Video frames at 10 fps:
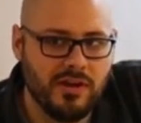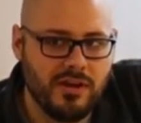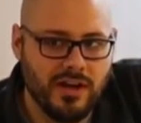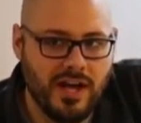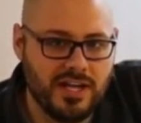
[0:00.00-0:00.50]

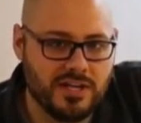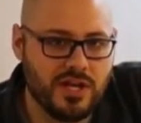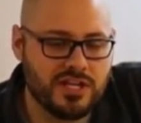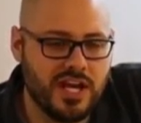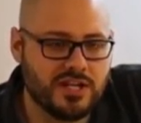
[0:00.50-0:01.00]
uh, at,
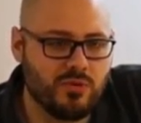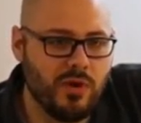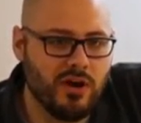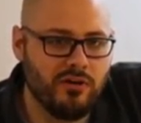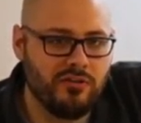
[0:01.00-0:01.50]
at
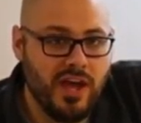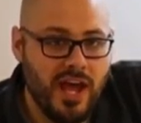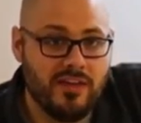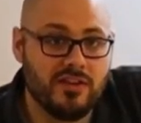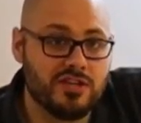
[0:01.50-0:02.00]
twelve
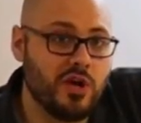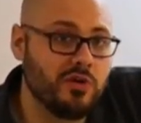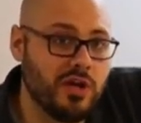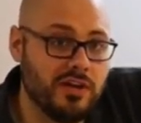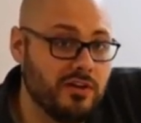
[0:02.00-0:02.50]
and then showed
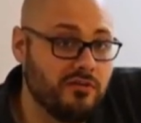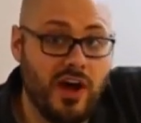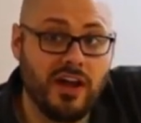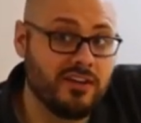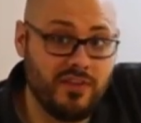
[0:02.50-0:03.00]
and you
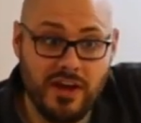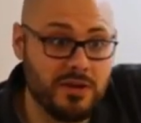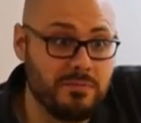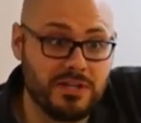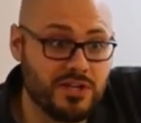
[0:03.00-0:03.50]
finally found
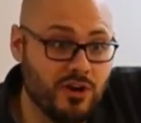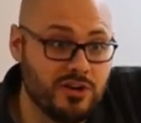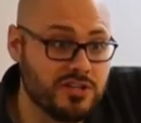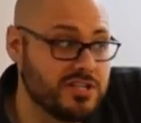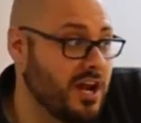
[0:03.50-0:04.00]
them at church
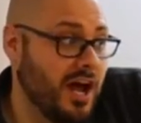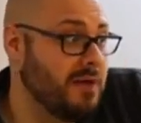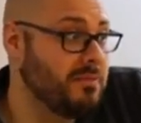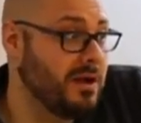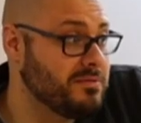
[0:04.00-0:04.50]
and said,
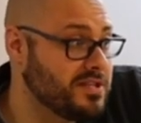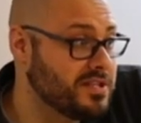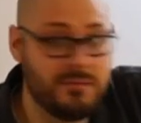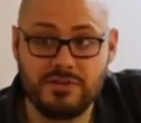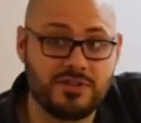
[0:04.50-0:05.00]
"I'm I'm just
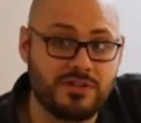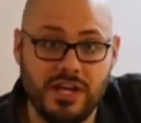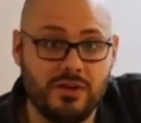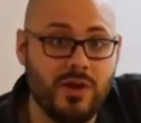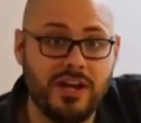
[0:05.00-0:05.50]
I'm just
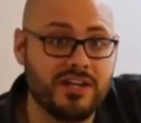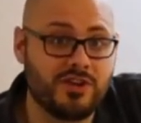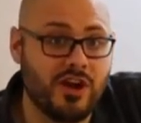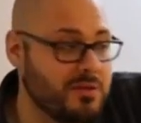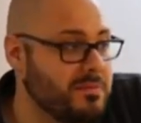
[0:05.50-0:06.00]
getting ready to
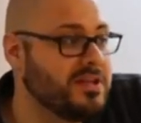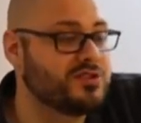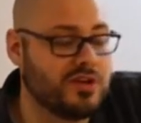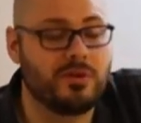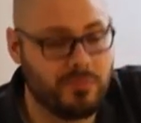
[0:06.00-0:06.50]
start the
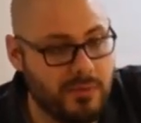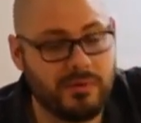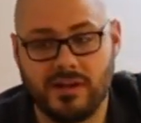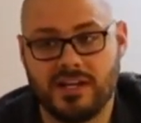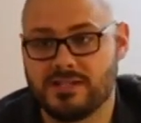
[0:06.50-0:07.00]
ministry," they're probably
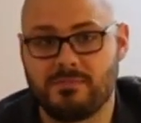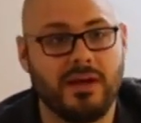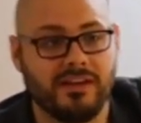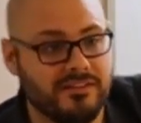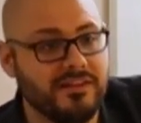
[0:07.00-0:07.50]
going to get a
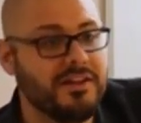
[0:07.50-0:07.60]
spanking.